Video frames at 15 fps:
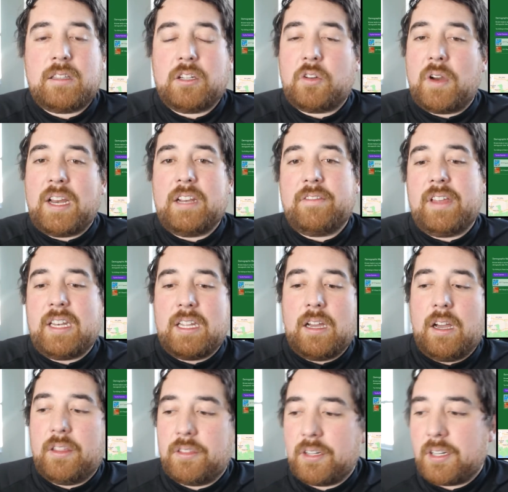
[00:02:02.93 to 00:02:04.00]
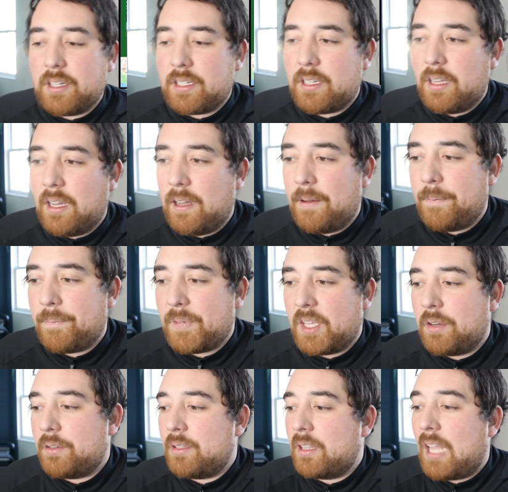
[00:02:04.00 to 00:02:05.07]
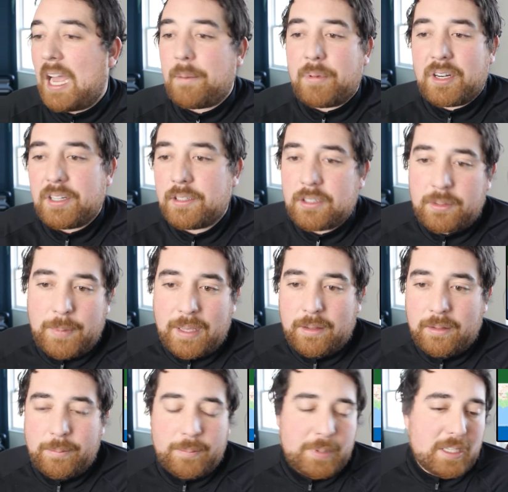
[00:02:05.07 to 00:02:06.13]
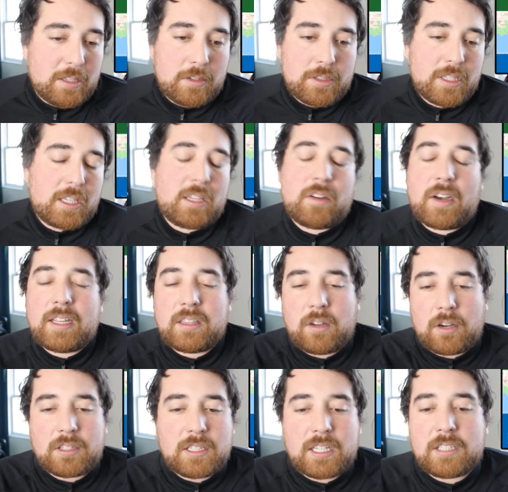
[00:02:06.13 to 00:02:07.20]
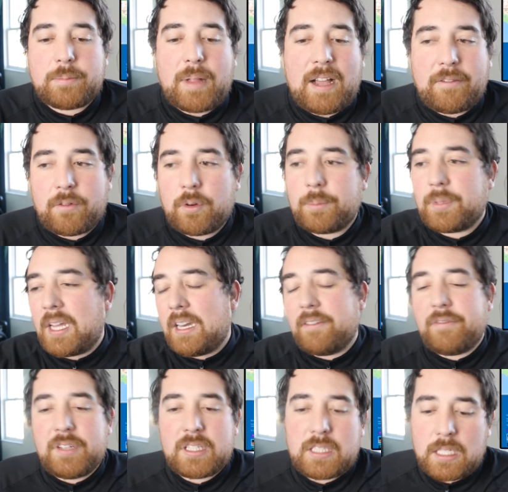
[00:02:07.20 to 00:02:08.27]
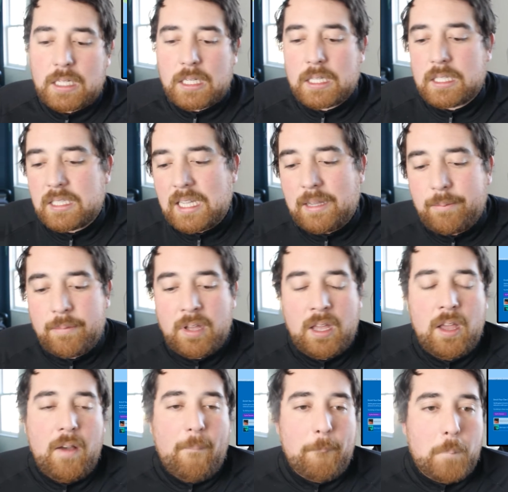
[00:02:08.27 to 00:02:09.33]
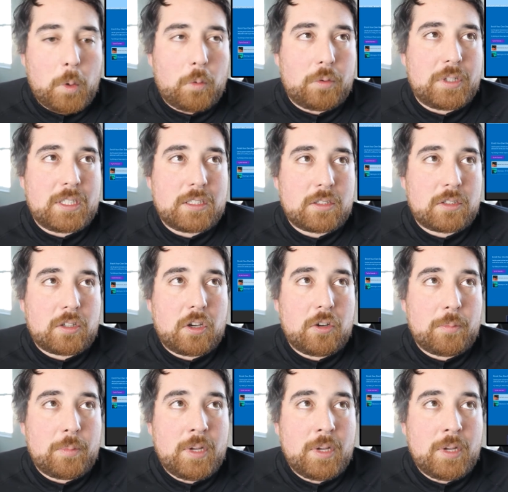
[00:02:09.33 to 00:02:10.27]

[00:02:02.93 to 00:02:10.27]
the grain of any other libraries you may be using, right? The ArcGIS platform kind of fits into the same mold and scope.